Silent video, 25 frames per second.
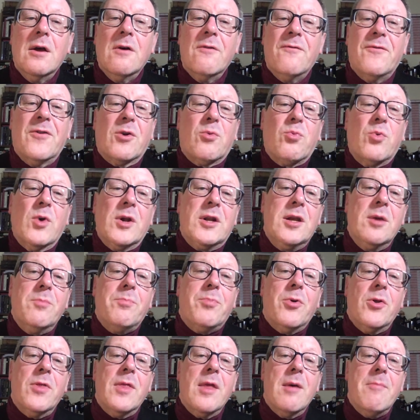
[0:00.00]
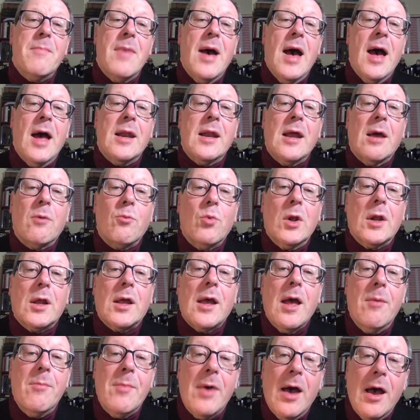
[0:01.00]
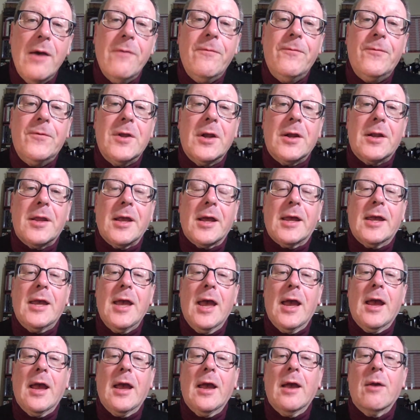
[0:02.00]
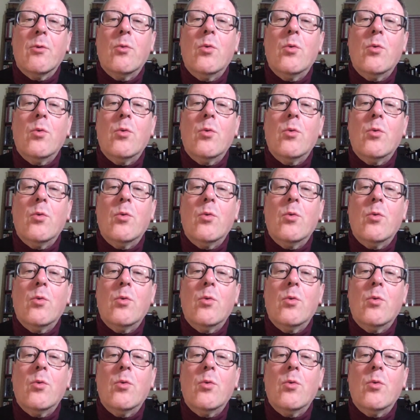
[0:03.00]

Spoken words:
For what about the man that will come after the king